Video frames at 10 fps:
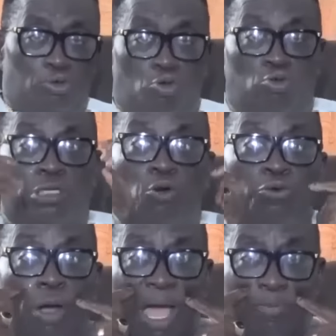Oh, so
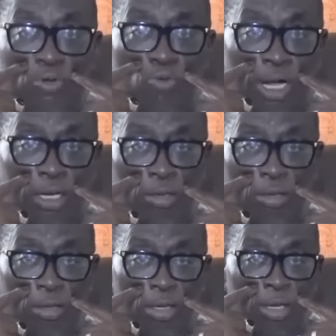we are Babu Mua.
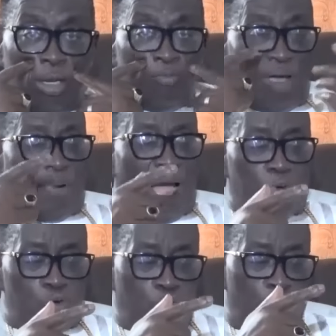But
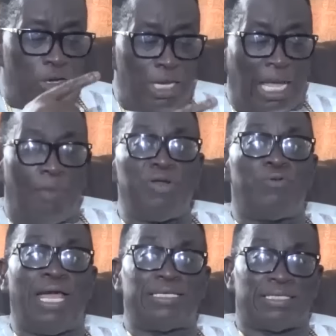Babu can be
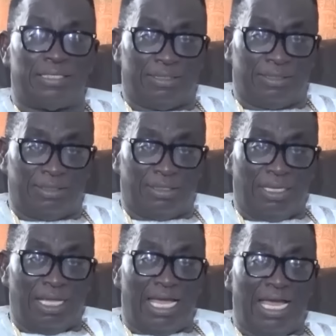read,
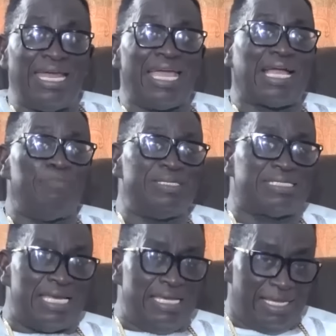and it can be
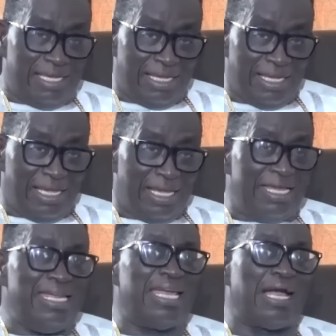studied,
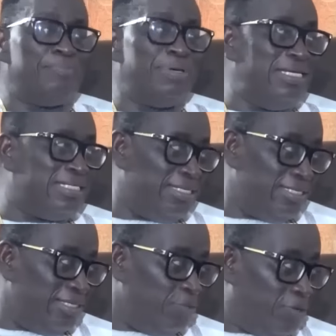and it can be eaten,
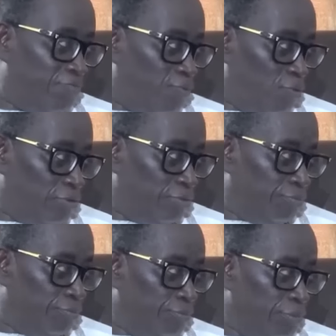the word of God.
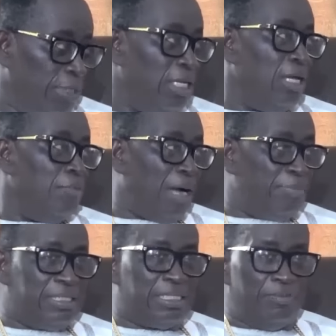
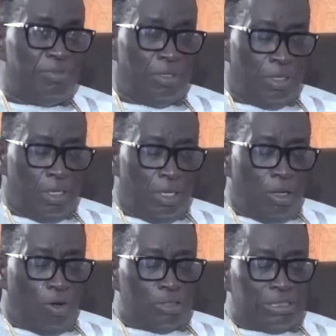Mammy Chilim,
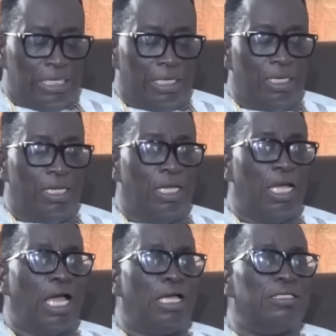or say,
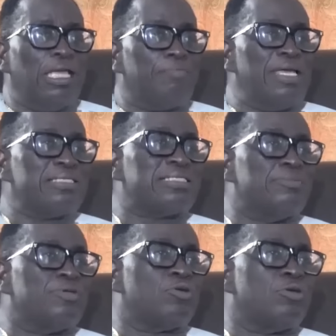Nyamia
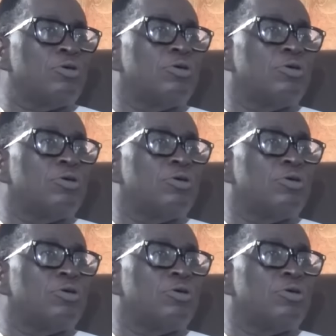Seno,